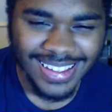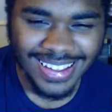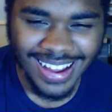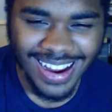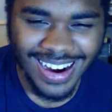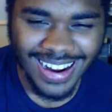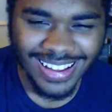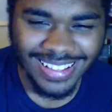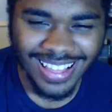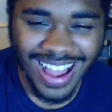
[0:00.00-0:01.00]

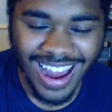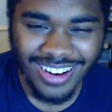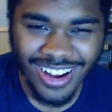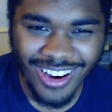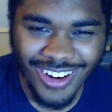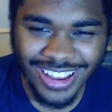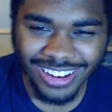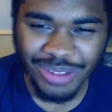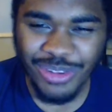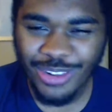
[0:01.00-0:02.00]
Alright, I don't know how you
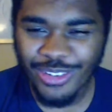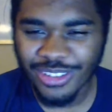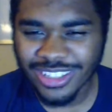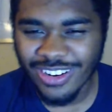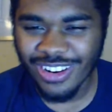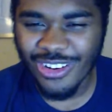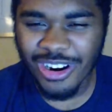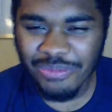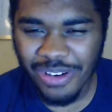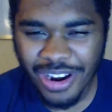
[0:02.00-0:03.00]
got the money from considering you're
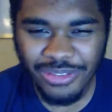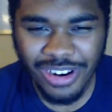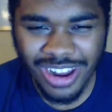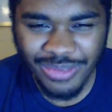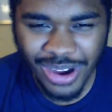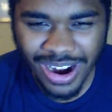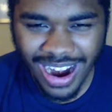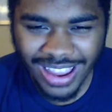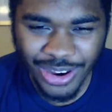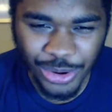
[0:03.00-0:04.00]
unemployed and whatnot, but
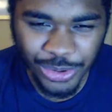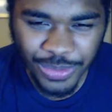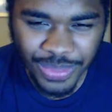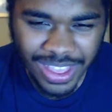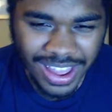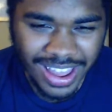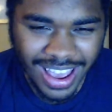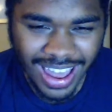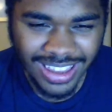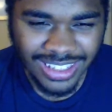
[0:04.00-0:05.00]
alright, cool.
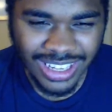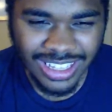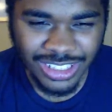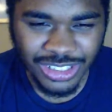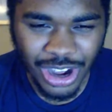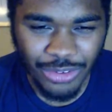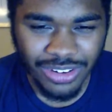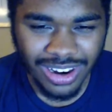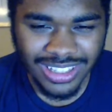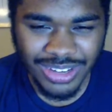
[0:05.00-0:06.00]
And he's just off.
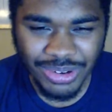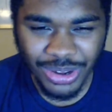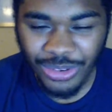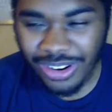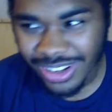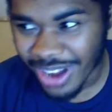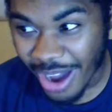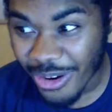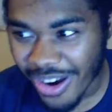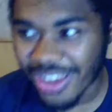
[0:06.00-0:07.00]
Now, let's see what the uncle
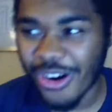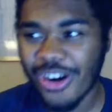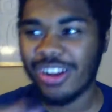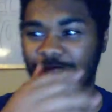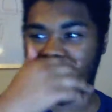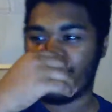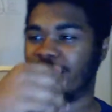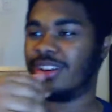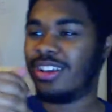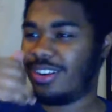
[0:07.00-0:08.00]
is
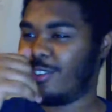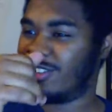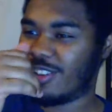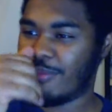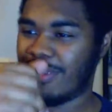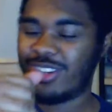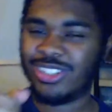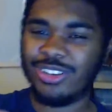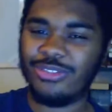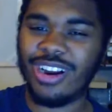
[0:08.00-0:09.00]
probably doing some
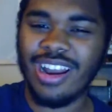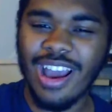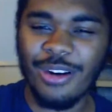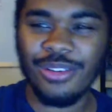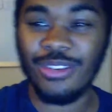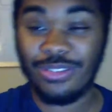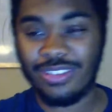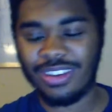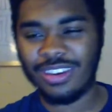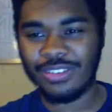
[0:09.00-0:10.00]
mischief right now.
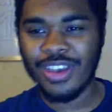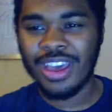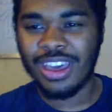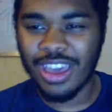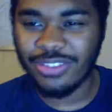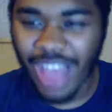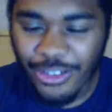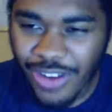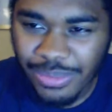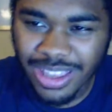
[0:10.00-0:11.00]
If
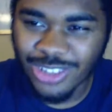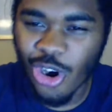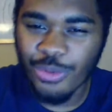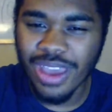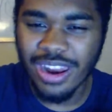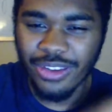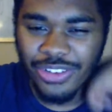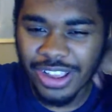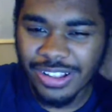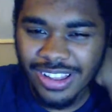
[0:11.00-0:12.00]
that family has told me
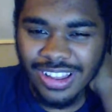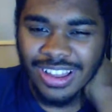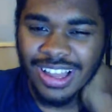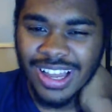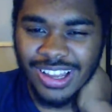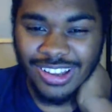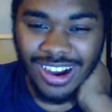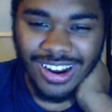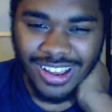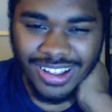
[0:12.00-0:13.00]
anything. Did
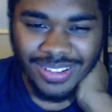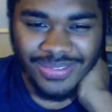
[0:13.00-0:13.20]
God